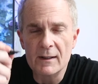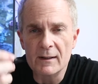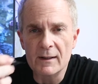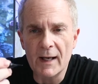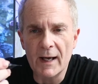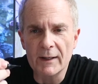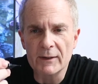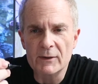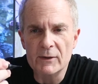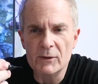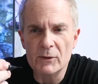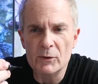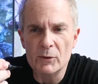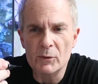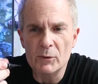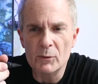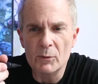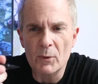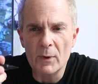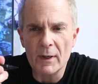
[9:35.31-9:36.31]
not
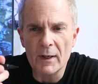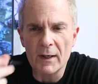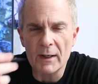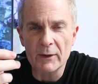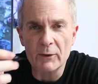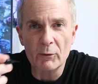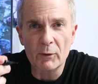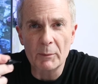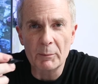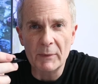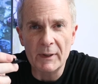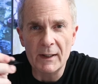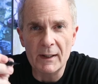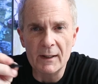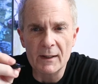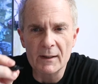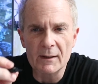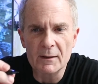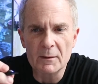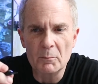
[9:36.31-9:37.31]
too uh,
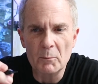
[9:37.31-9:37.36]
grippy